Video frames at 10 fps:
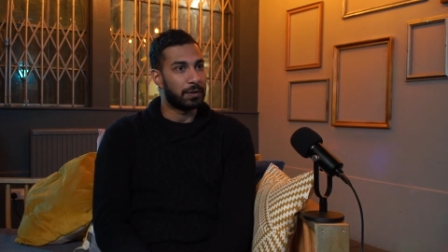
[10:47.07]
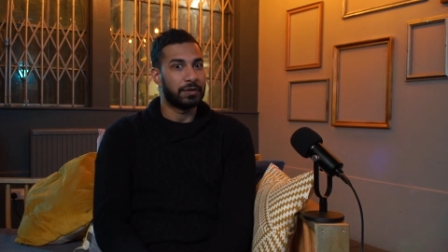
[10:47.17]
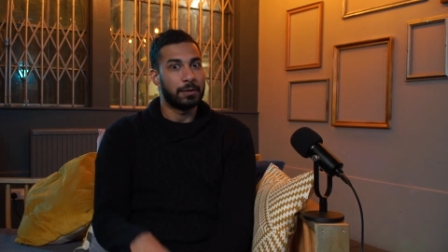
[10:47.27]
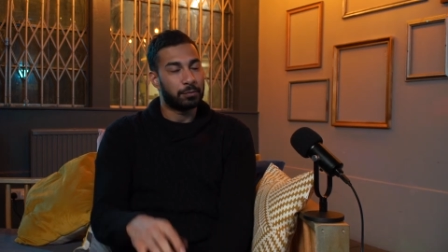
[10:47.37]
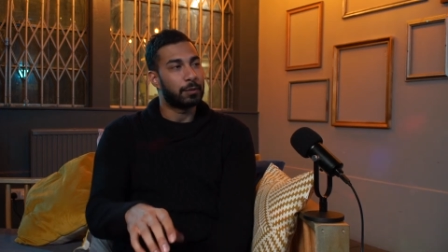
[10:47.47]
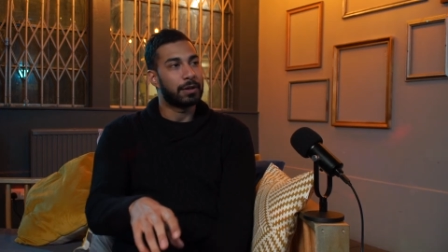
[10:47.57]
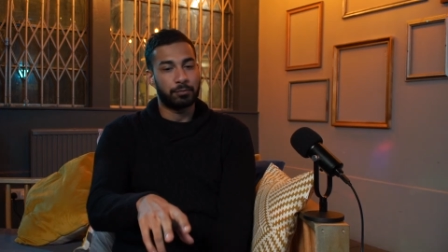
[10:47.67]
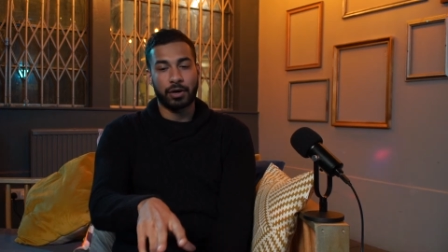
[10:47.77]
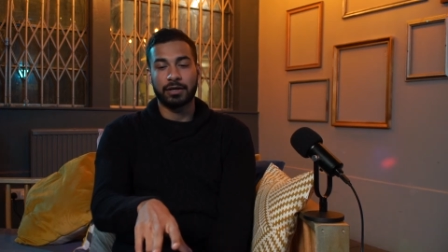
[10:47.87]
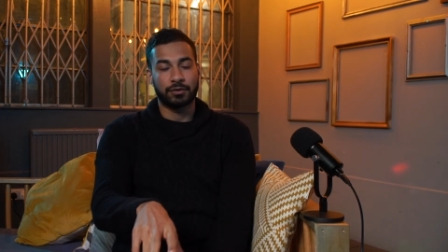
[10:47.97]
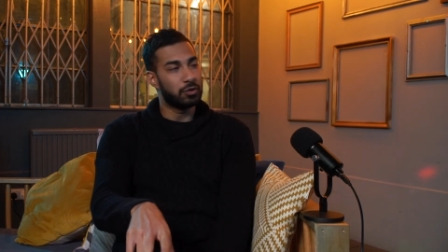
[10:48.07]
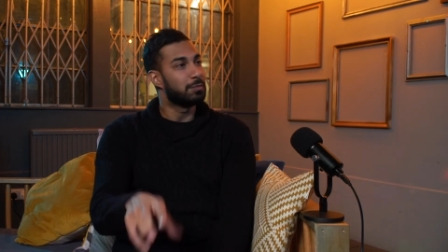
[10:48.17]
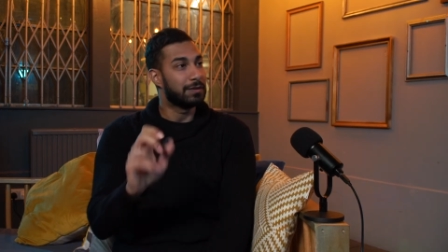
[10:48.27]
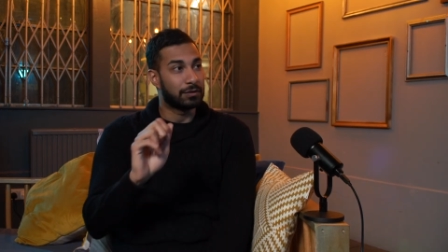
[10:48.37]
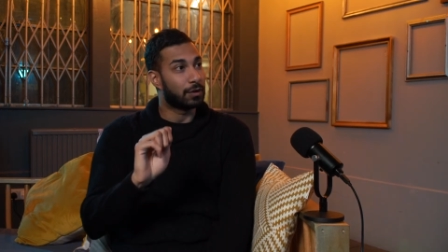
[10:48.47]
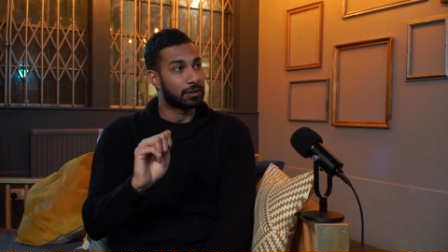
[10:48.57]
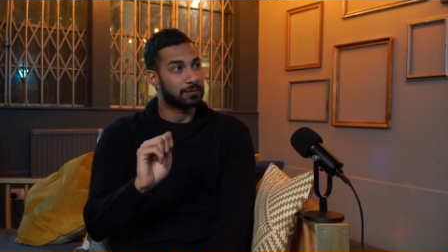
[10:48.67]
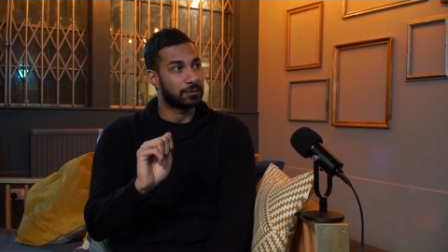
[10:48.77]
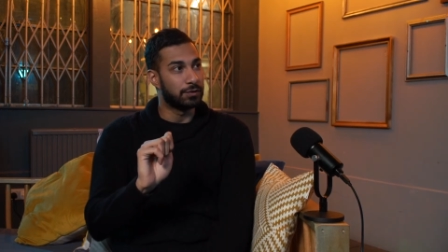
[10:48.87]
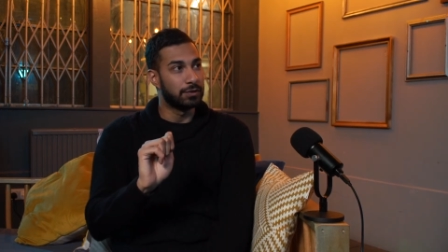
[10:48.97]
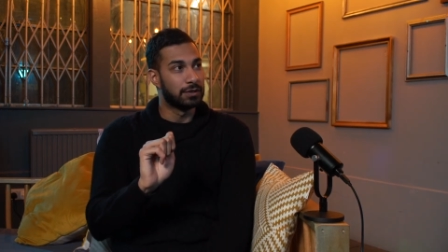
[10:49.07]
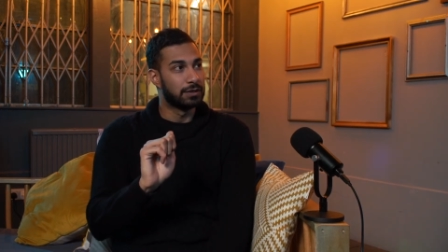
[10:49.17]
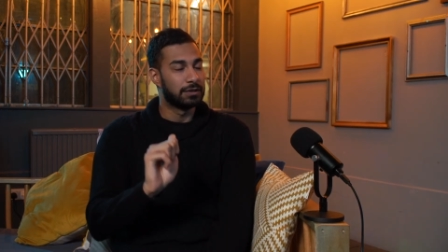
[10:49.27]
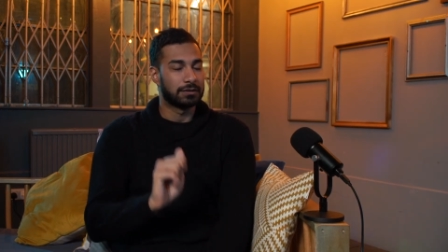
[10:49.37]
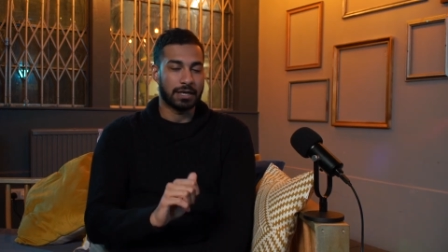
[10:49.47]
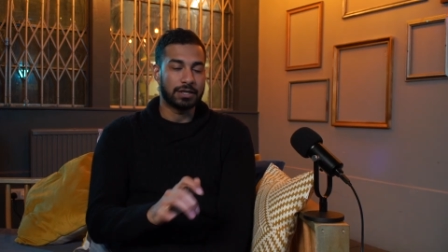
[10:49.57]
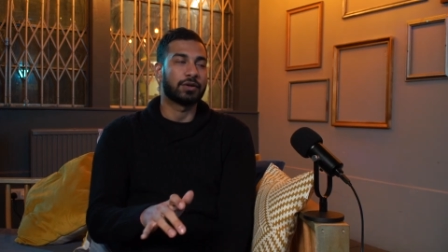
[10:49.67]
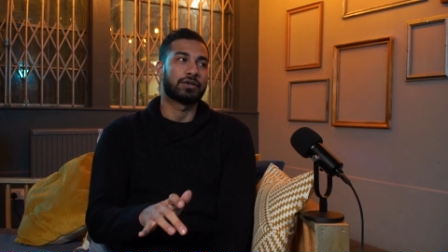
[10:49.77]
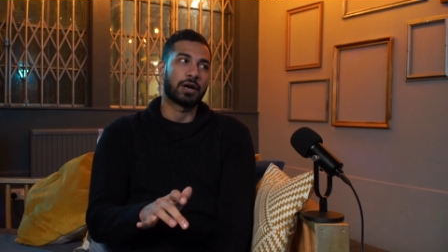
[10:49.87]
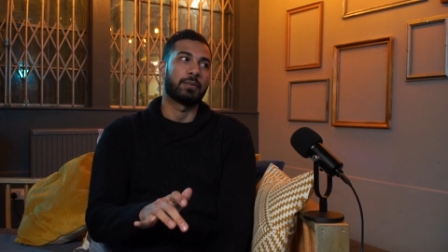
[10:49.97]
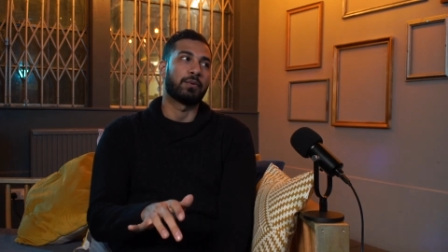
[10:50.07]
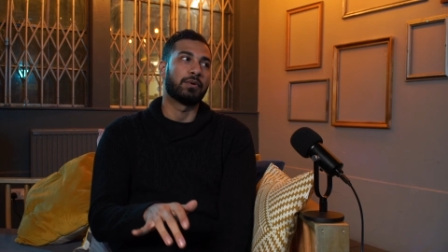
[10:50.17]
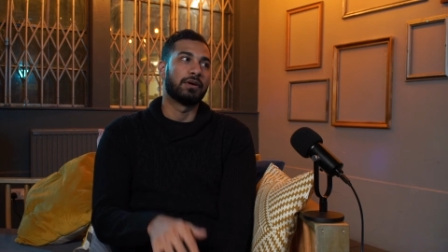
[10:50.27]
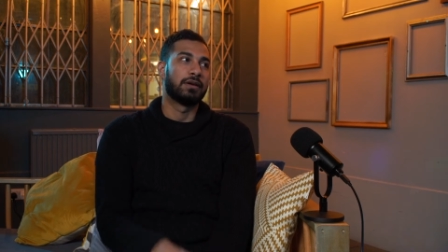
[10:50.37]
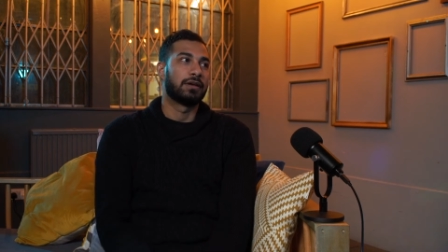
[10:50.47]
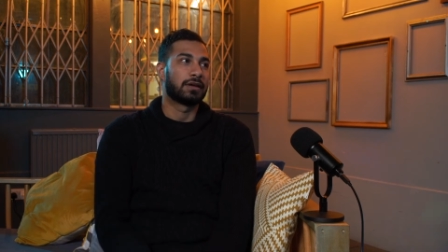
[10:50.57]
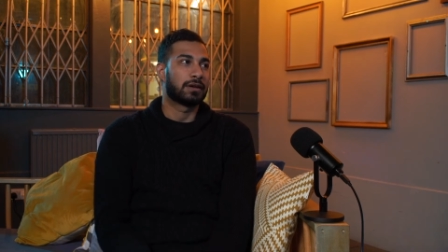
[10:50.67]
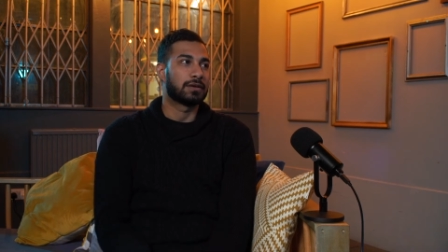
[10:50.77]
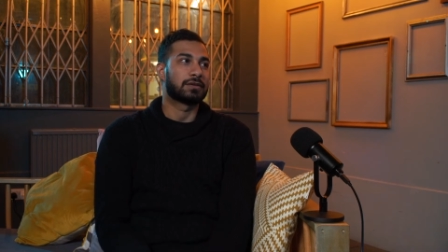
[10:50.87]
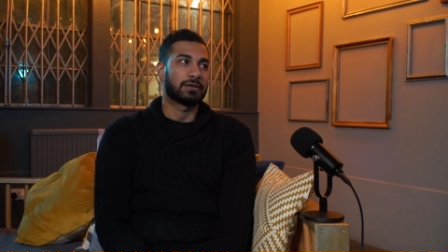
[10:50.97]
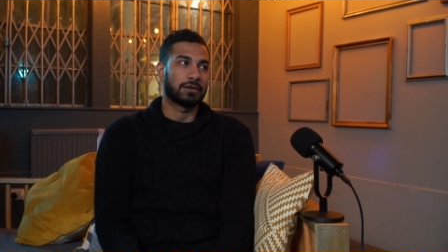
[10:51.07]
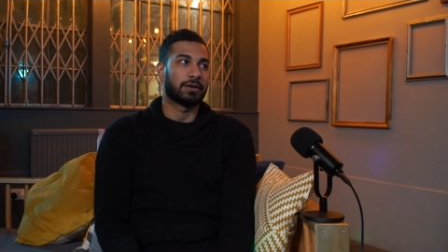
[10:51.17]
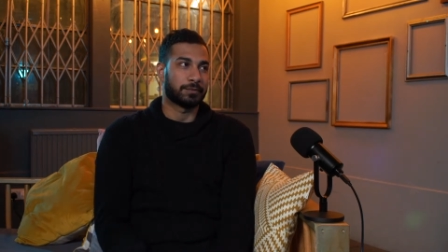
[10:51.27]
And then the, when the bride and groom leave the dance floor, then you're in trouble because that's, you